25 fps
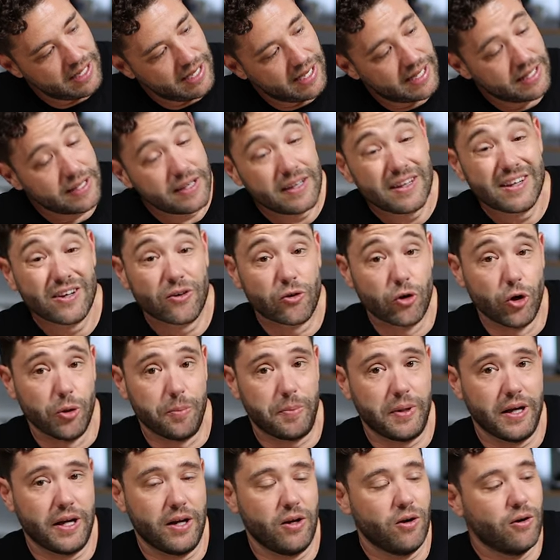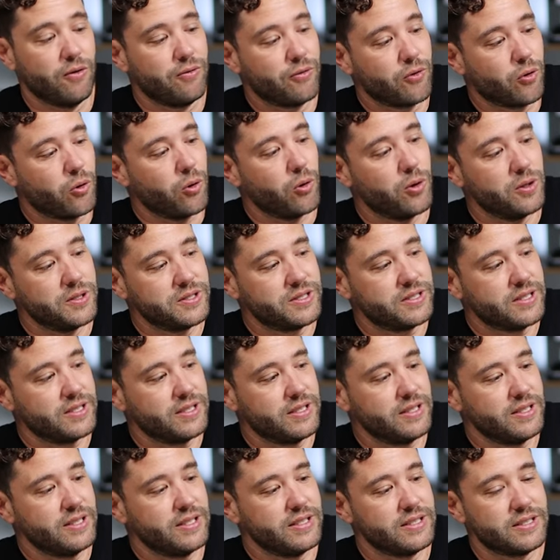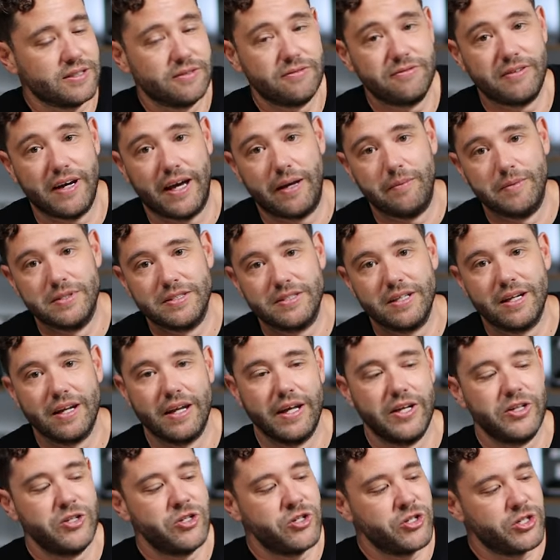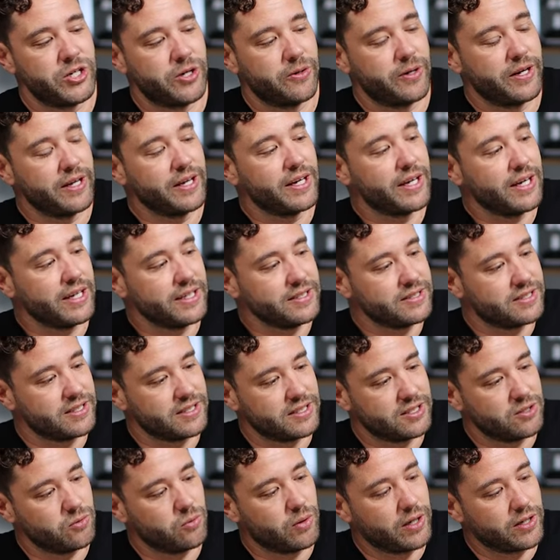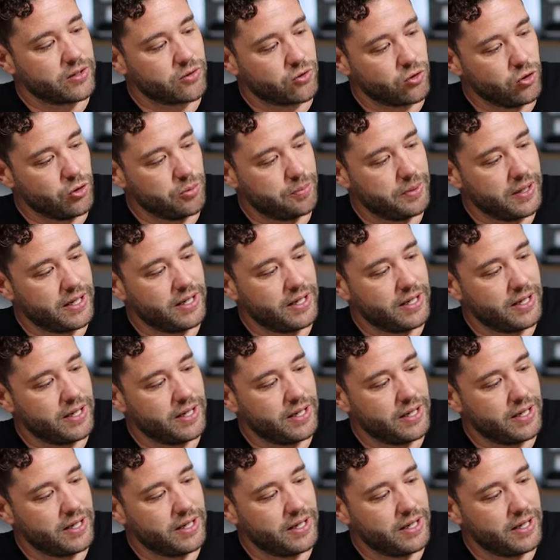And the group head, of course, is the famous and legendary E61 group